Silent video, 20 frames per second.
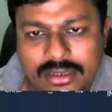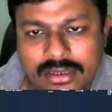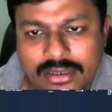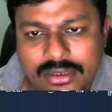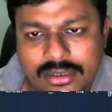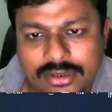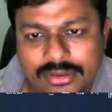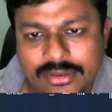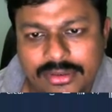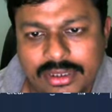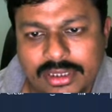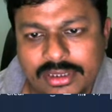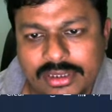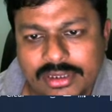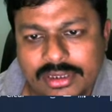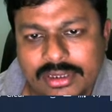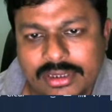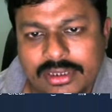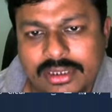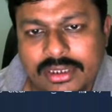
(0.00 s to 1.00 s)
do
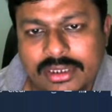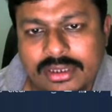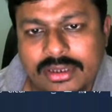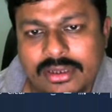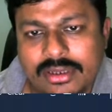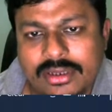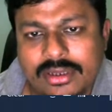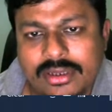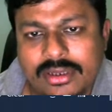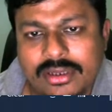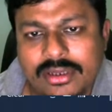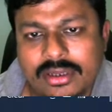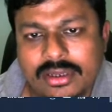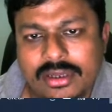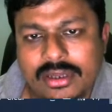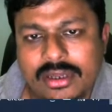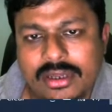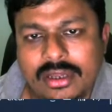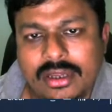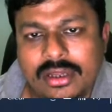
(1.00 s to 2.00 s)
is
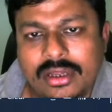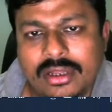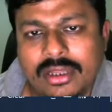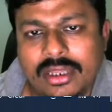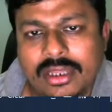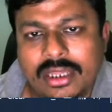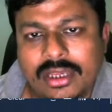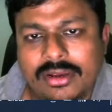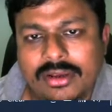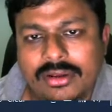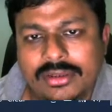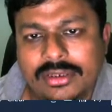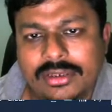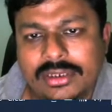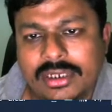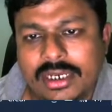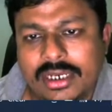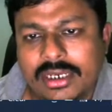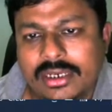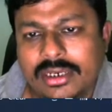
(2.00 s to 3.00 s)
click on
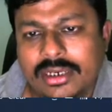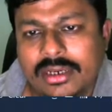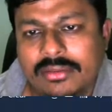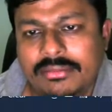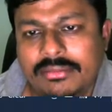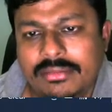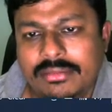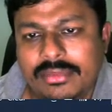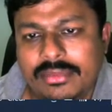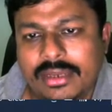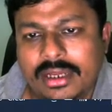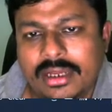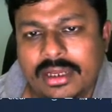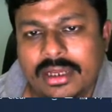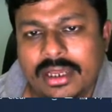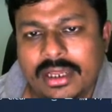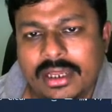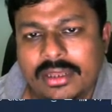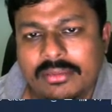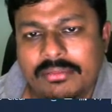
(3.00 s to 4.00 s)
state name,
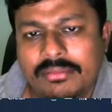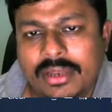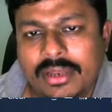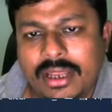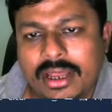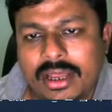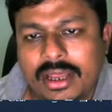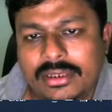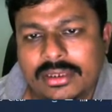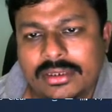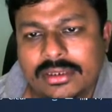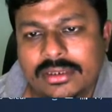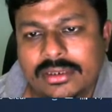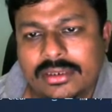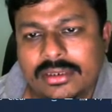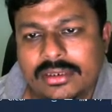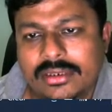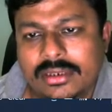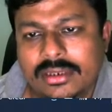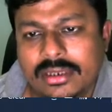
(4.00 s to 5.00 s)
again plus,
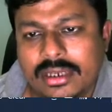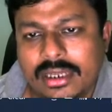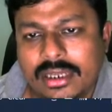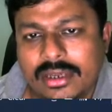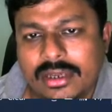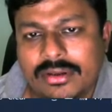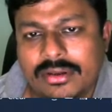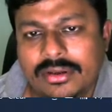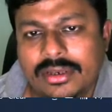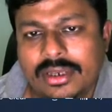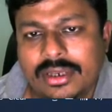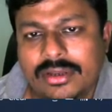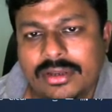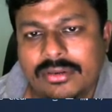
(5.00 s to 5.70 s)
click on new